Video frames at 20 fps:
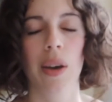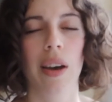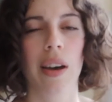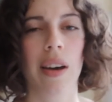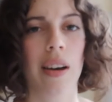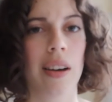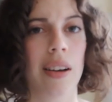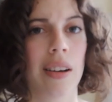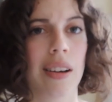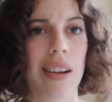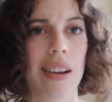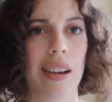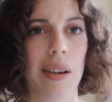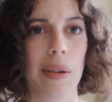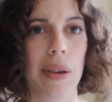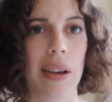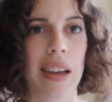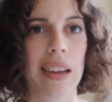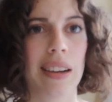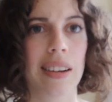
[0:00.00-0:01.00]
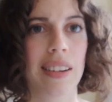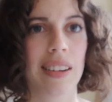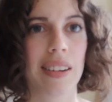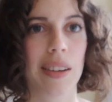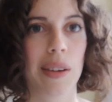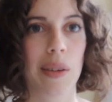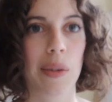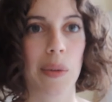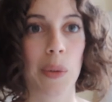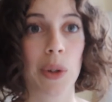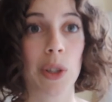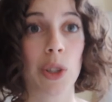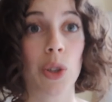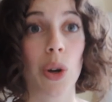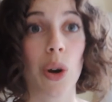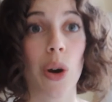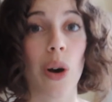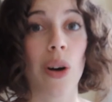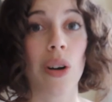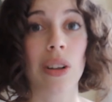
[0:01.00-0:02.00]
uh, and which
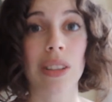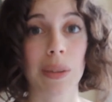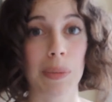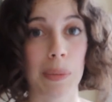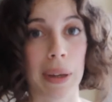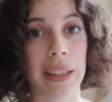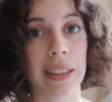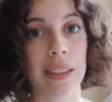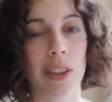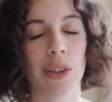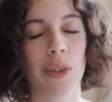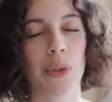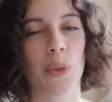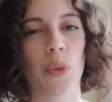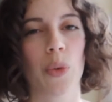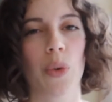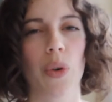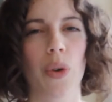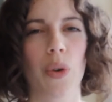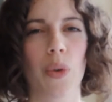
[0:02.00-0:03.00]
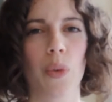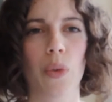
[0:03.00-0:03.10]
all depend on